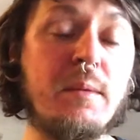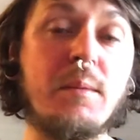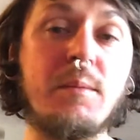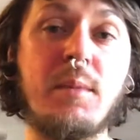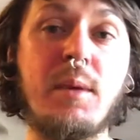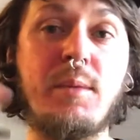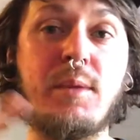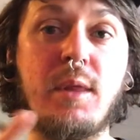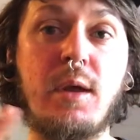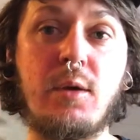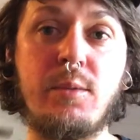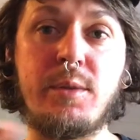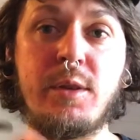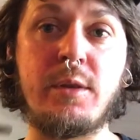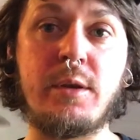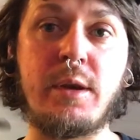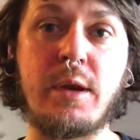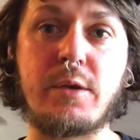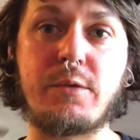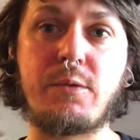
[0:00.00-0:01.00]
Maybe that'll be the
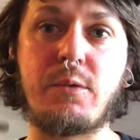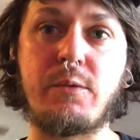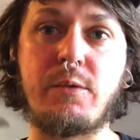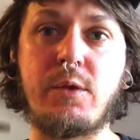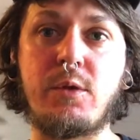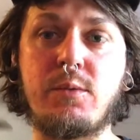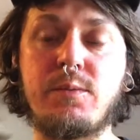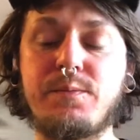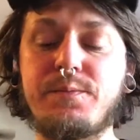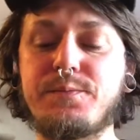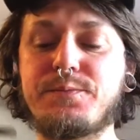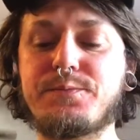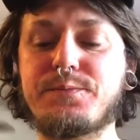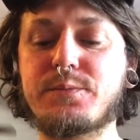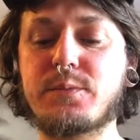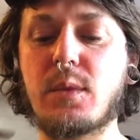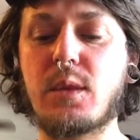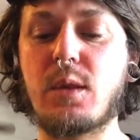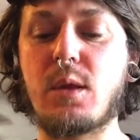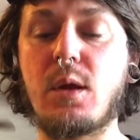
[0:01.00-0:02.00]
next review.
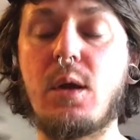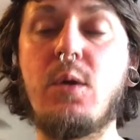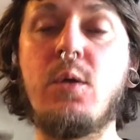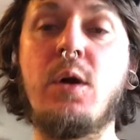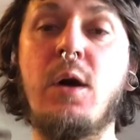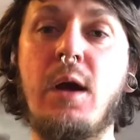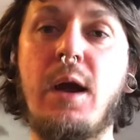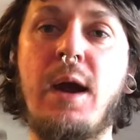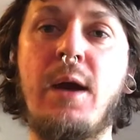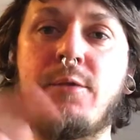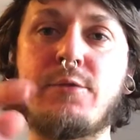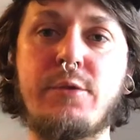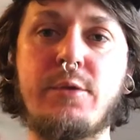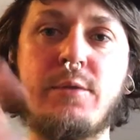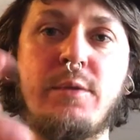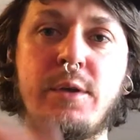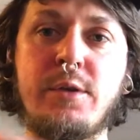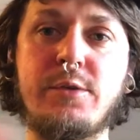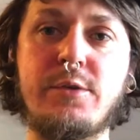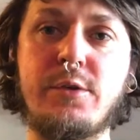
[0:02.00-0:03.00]
Well, after
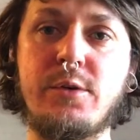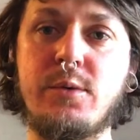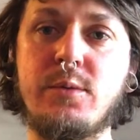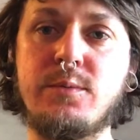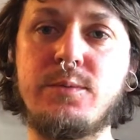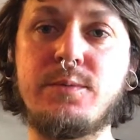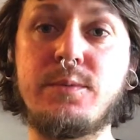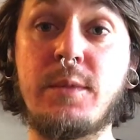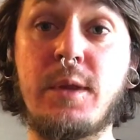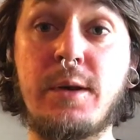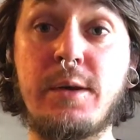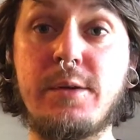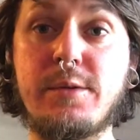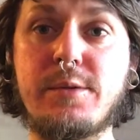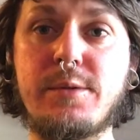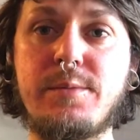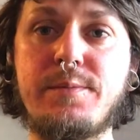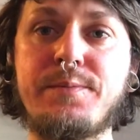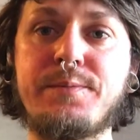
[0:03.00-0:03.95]
these two, that is.